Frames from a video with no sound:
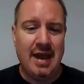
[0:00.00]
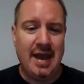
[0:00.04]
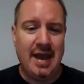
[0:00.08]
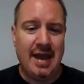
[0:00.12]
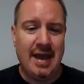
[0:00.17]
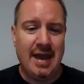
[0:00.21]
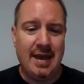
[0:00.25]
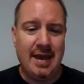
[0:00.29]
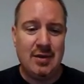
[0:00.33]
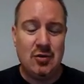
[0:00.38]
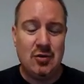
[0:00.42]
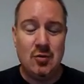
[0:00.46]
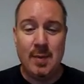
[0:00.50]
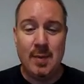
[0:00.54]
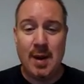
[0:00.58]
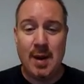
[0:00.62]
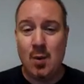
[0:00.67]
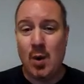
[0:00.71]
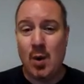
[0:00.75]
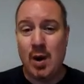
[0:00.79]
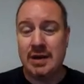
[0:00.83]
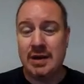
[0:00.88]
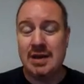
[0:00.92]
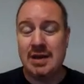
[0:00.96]
and you
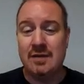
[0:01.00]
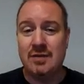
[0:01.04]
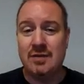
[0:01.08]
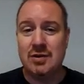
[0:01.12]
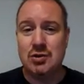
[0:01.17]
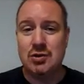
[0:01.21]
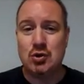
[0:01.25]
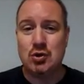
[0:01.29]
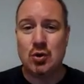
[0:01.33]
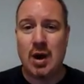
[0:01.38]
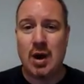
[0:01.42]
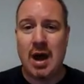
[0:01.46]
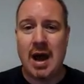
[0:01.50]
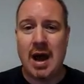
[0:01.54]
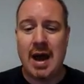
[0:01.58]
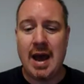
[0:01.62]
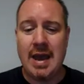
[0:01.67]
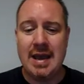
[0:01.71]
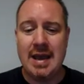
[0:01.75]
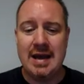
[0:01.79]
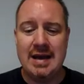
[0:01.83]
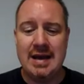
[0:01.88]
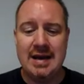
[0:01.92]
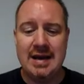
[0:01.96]
might want to give it a
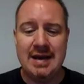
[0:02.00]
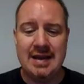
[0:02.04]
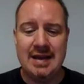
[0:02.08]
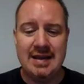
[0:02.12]
try.